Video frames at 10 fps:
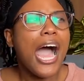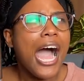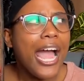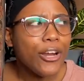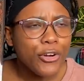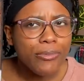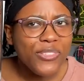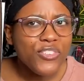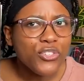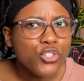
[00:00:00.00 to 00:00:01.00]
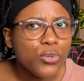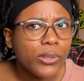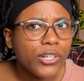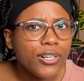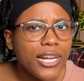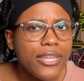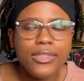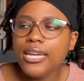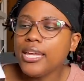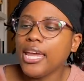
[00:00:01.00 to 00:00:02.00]
I heard about this on Twitter, I
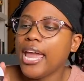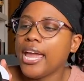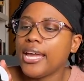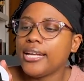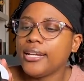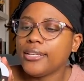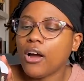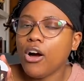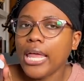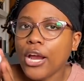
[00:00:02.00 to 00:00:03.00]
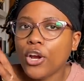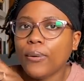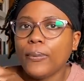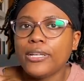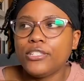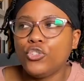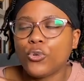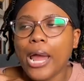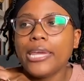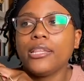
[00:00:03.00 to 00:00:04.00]
think, and all I heard was
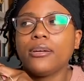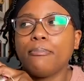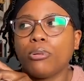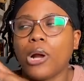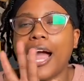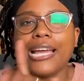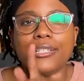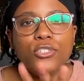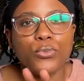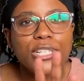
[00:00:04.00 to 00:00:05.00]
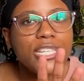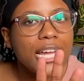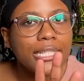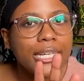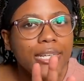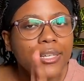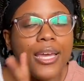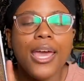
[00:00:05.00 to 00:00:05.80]
Dracula Bride's retelling,